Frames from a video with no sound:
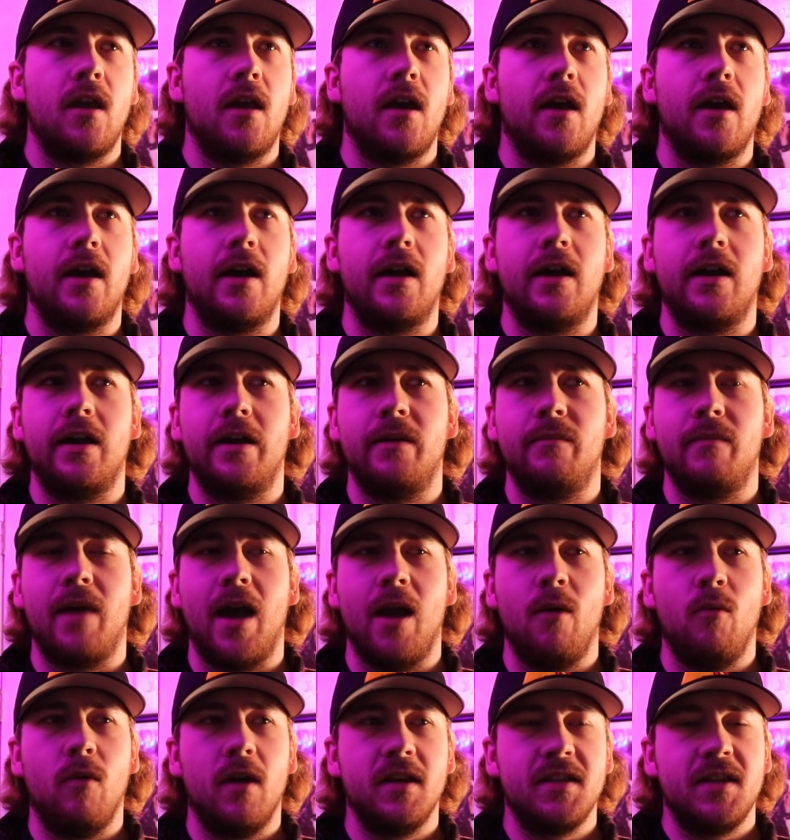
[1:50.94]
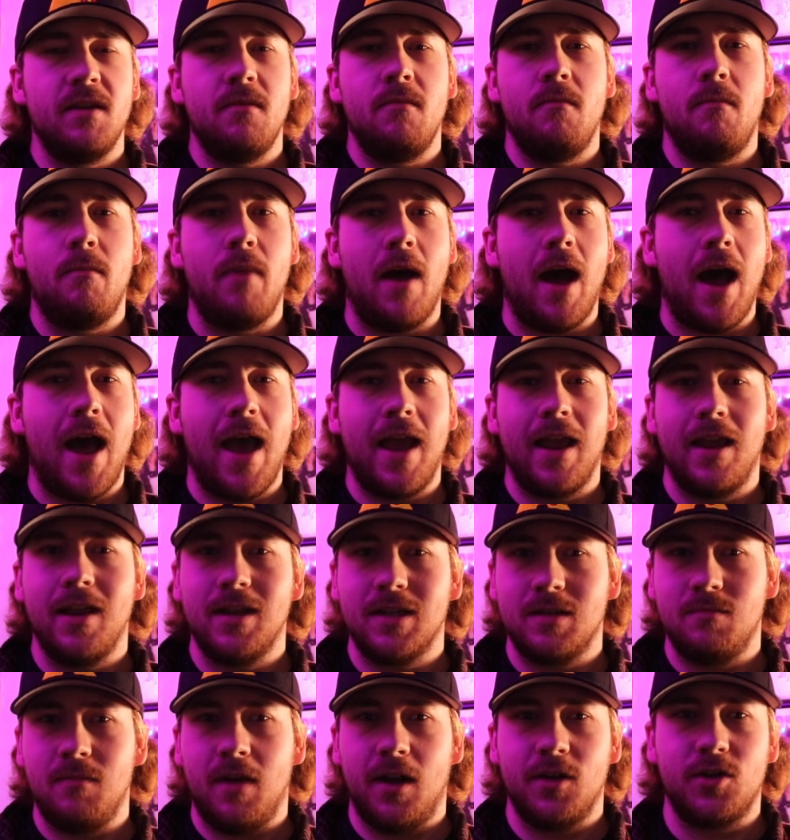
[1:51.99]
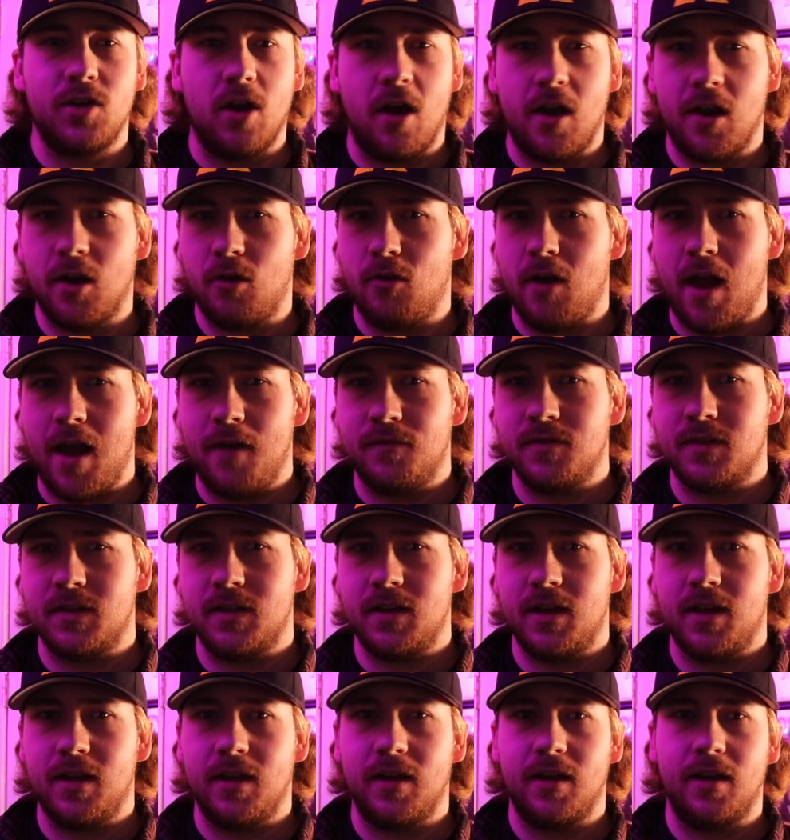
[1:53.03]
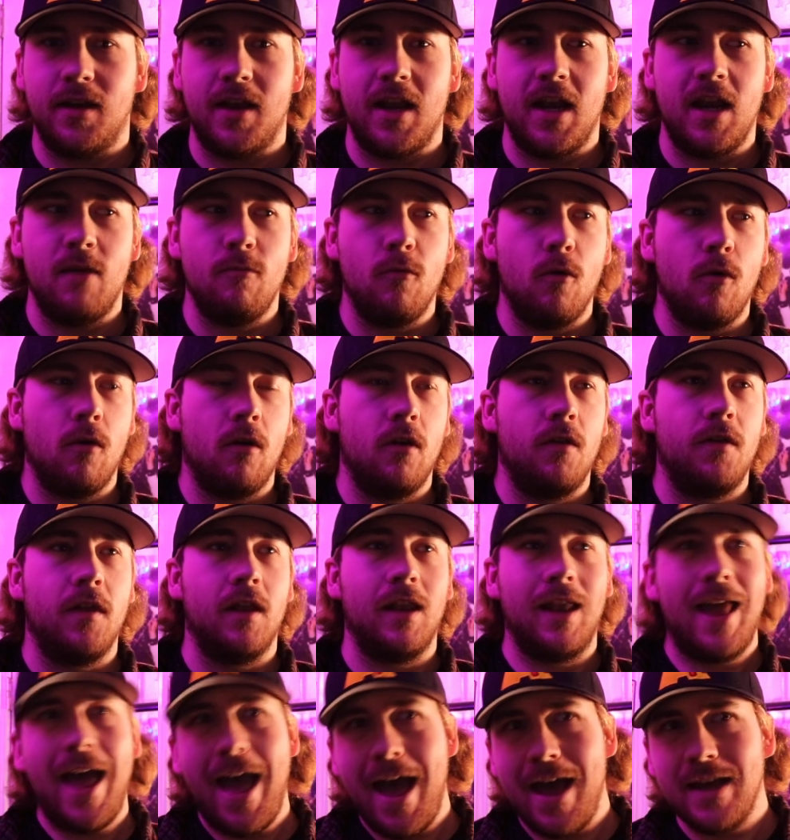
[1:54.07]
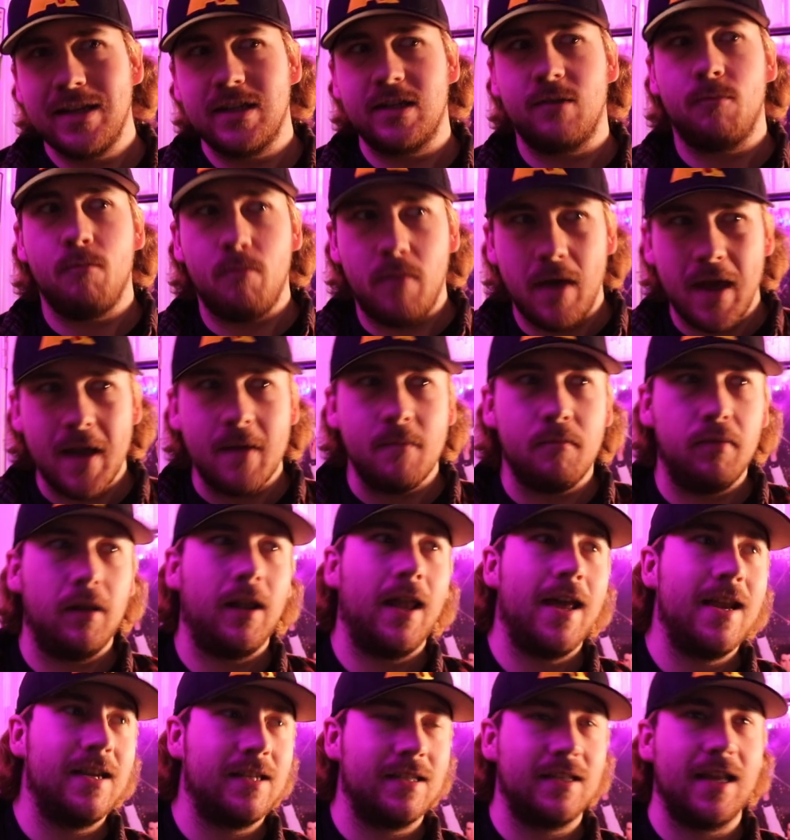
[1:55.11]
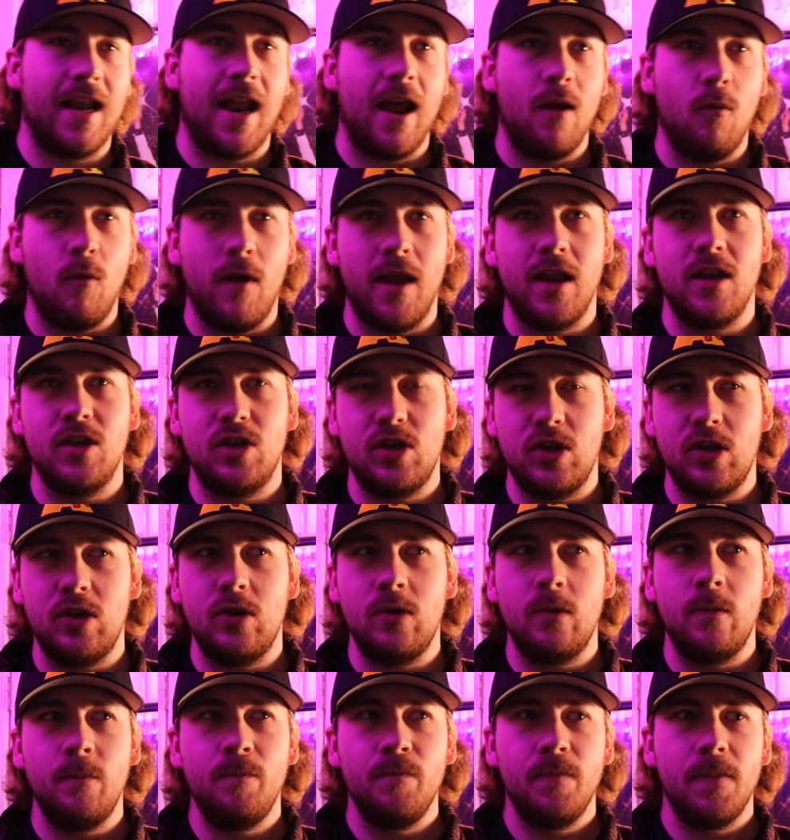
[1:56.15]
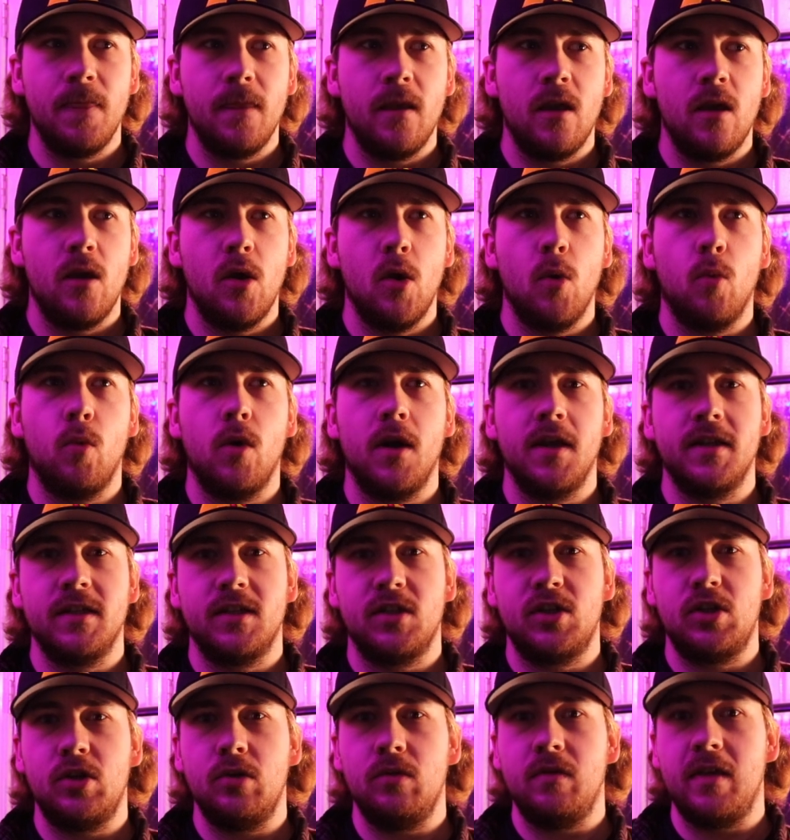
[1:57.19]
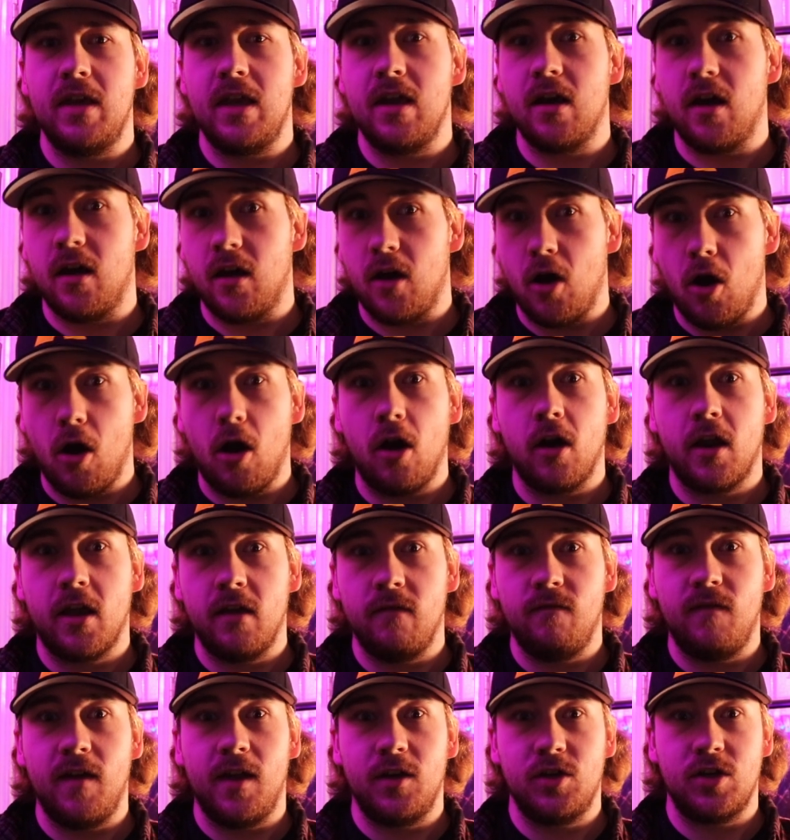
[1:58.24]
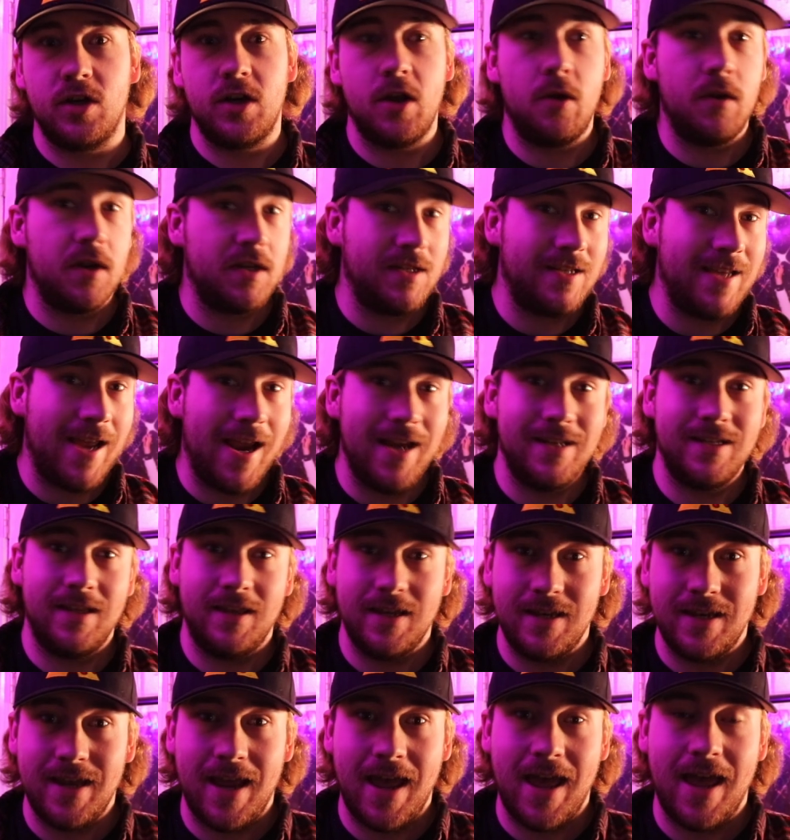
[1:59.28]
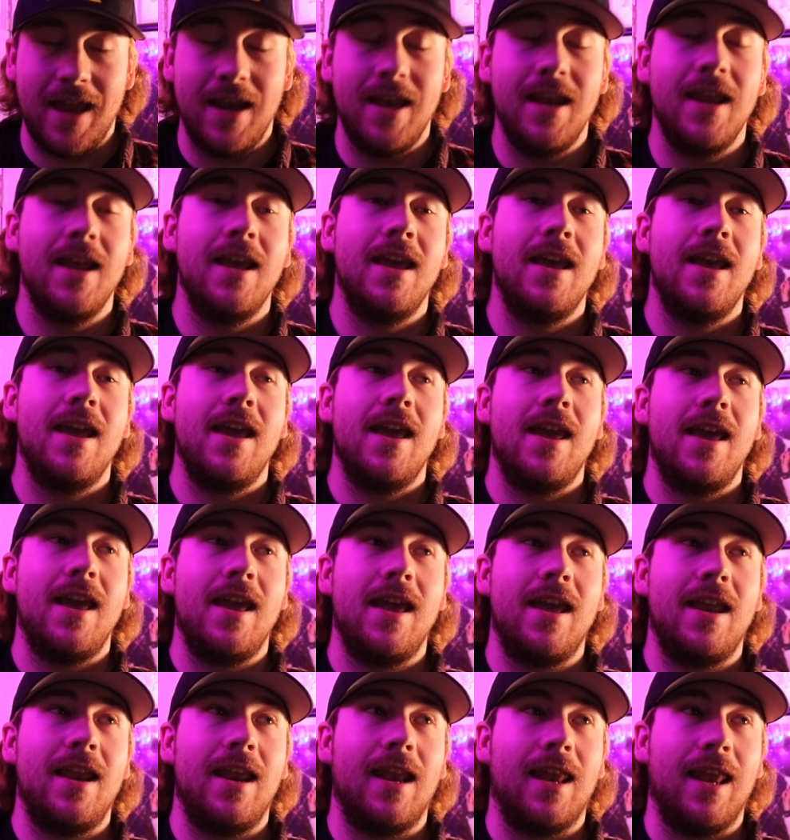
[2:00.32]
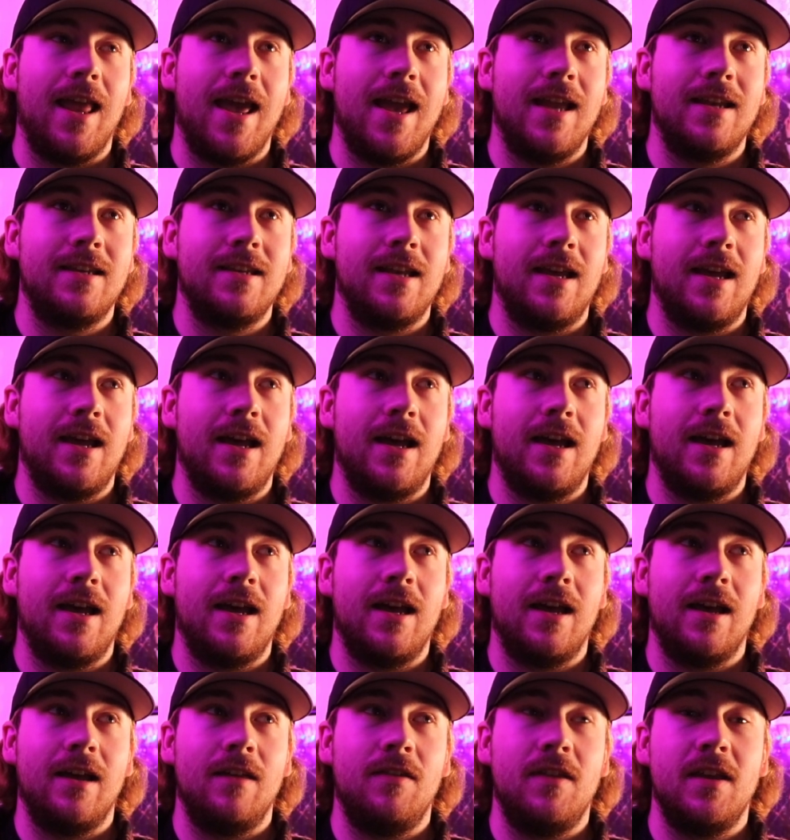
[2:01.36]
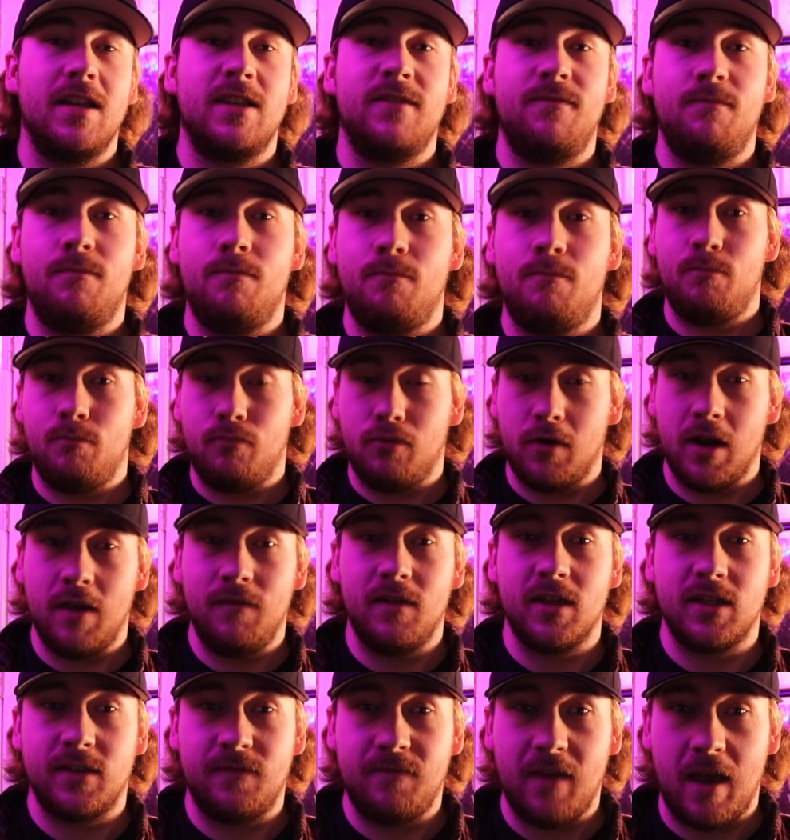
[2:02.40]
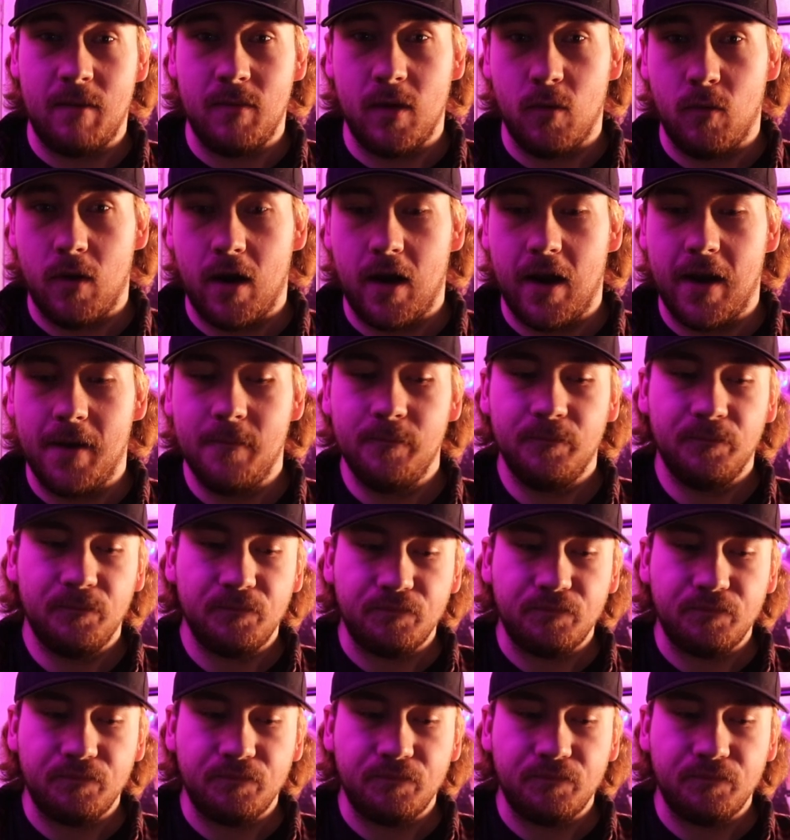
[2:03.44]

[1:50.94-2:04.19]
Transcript: I wasn't buying as much autographs anymore. The last big place that I went to was to the horror convention known as Days of the Dead in Atlanta this previous February.